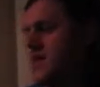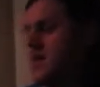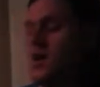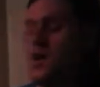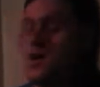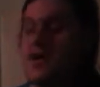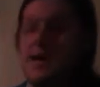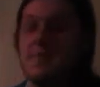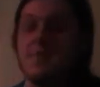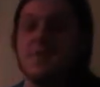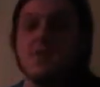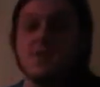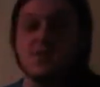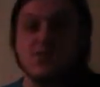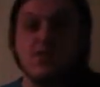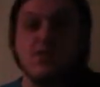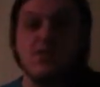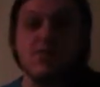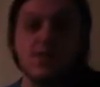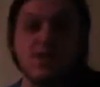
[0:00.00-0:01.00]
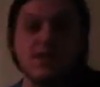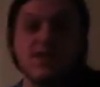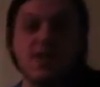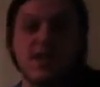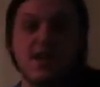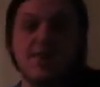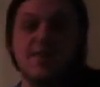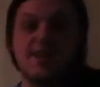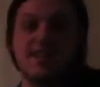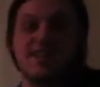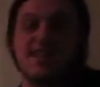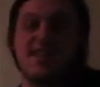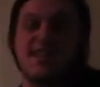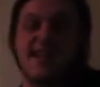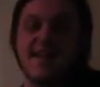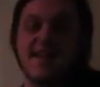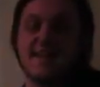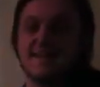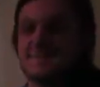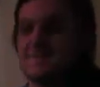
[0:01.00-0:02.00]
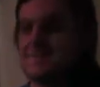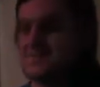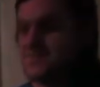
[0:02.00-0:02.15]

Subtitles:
Okay, so what we want to talk about today